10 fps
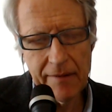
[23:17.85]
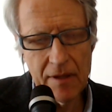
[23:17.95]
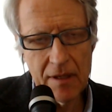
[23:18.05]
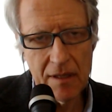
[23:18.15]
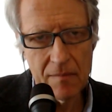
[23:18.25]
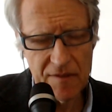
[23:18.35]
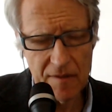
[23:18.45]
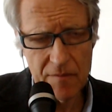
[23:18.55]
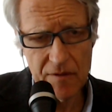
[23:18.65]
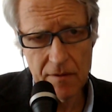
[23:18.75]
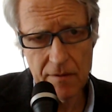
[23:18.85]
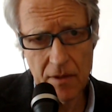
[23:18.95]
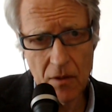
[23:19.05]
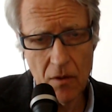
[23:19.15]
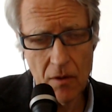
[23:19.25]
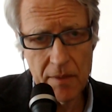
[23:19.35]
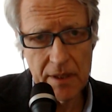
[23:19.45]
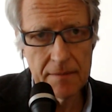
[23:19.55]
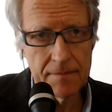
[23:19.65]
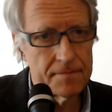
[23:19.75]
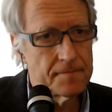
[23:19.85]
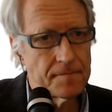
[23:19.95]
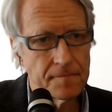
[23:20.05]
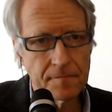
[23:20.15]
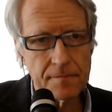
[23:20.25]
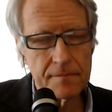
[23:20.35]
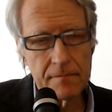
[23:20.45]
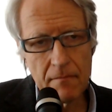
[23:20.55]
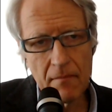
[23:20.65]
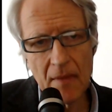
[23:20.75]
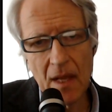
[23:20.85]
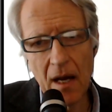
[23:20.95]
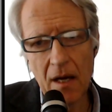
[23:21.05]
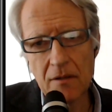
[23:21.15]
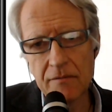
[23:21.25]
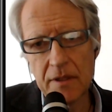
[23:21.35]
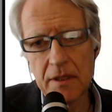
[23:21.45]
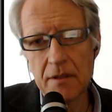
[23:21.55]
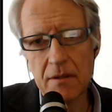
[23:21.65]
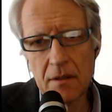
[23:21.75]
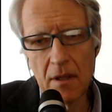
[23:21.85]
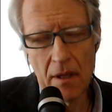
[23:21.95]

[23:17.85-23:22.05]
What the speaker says: giving them some sort of a common over